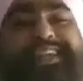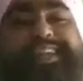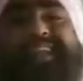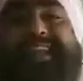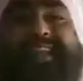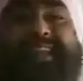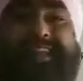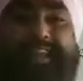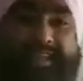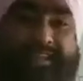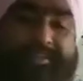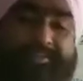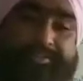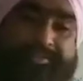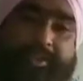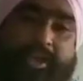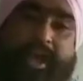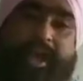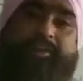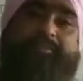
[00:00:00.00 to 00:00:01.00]
training. You
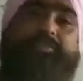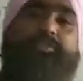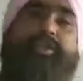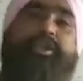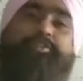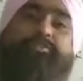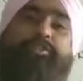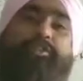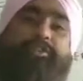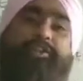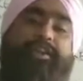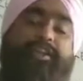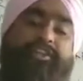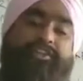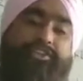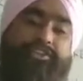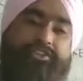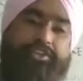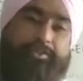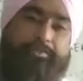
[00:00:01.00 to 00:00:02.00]
have to have your
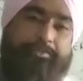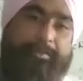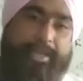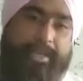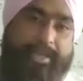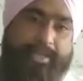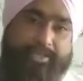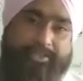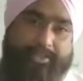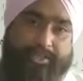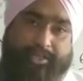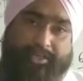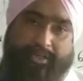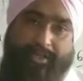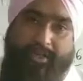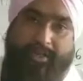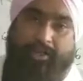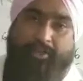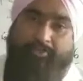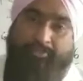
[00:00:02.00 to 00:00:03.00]
relationship manager.
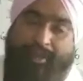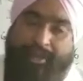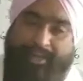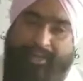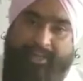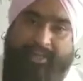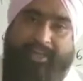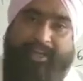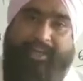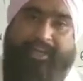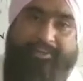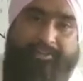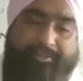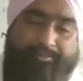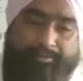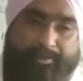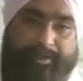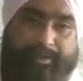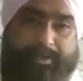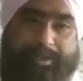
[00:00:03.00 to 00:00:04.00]
Find a right
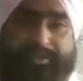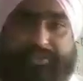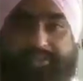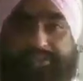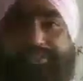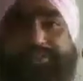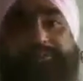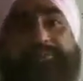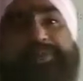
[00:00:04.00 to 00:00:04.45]
relationship